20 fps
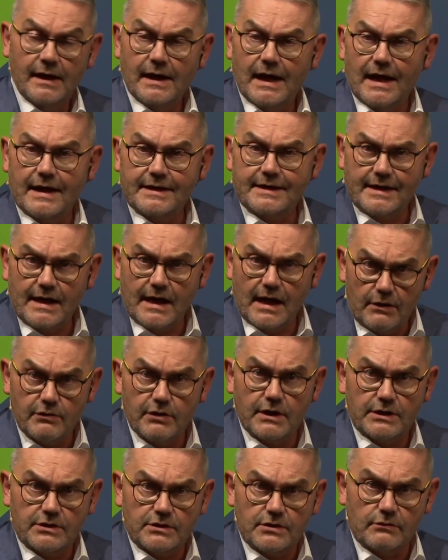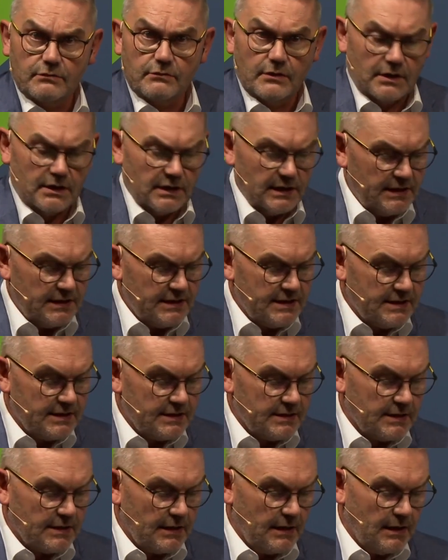are
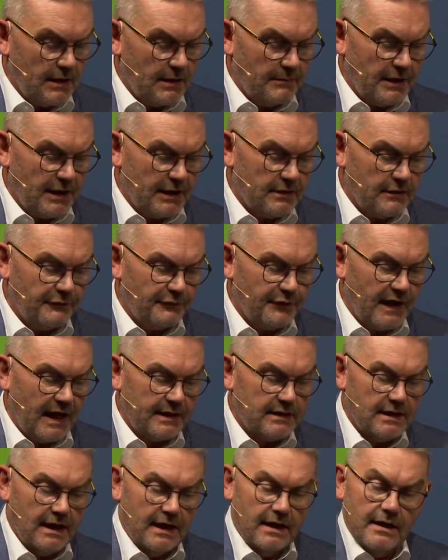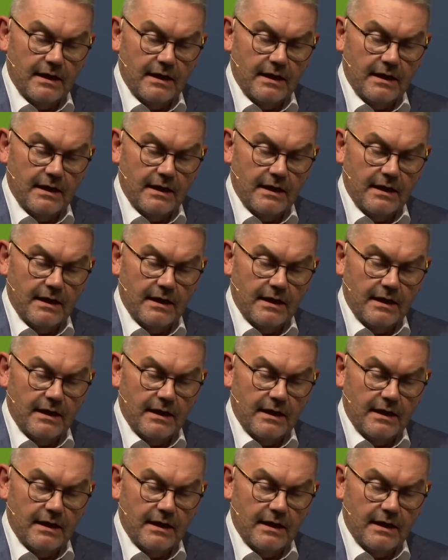characterized by the fact